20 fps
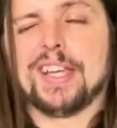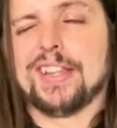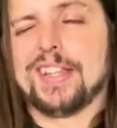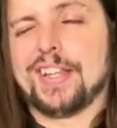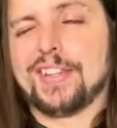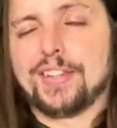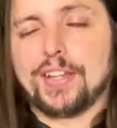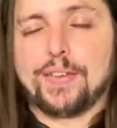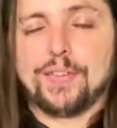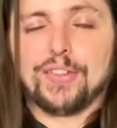And
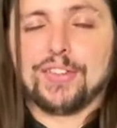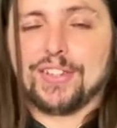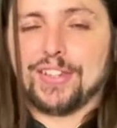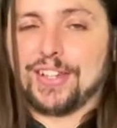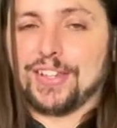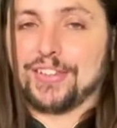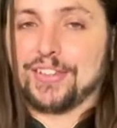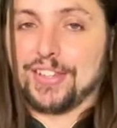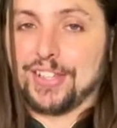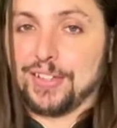that's obviously
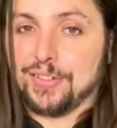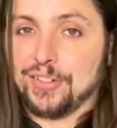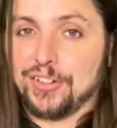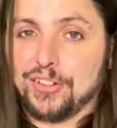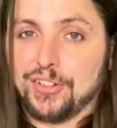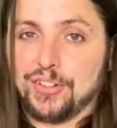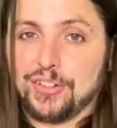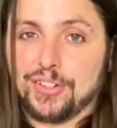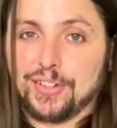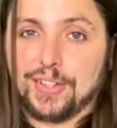not something you want
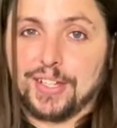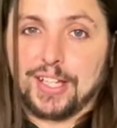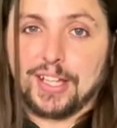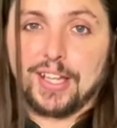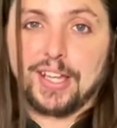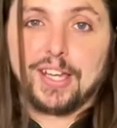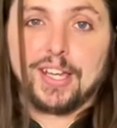to do, something